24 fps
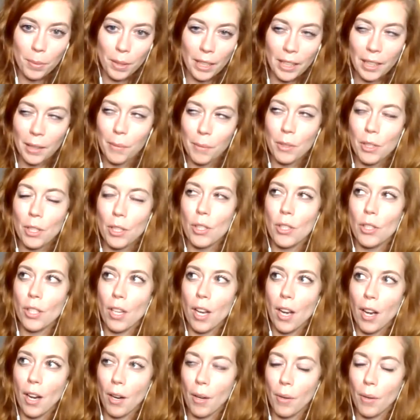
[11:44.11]
Like it was
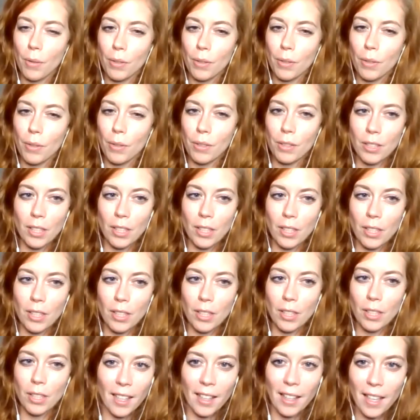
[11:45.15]
so
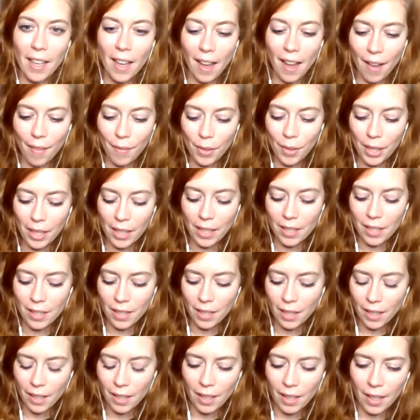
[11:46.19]
disgustingly obvious
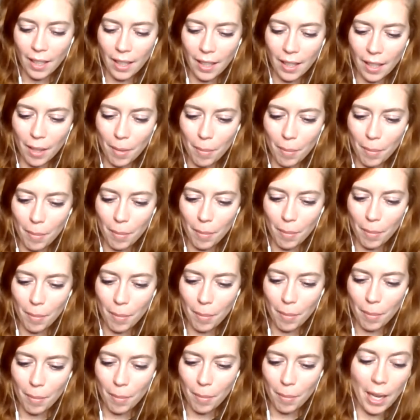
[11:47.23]

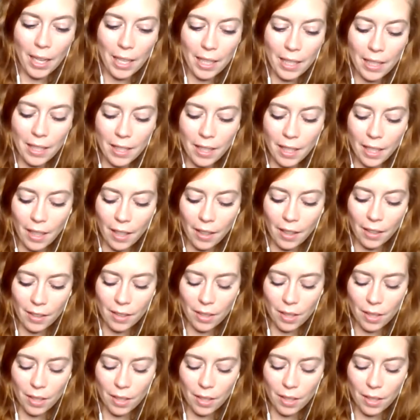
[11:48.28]
political bias there.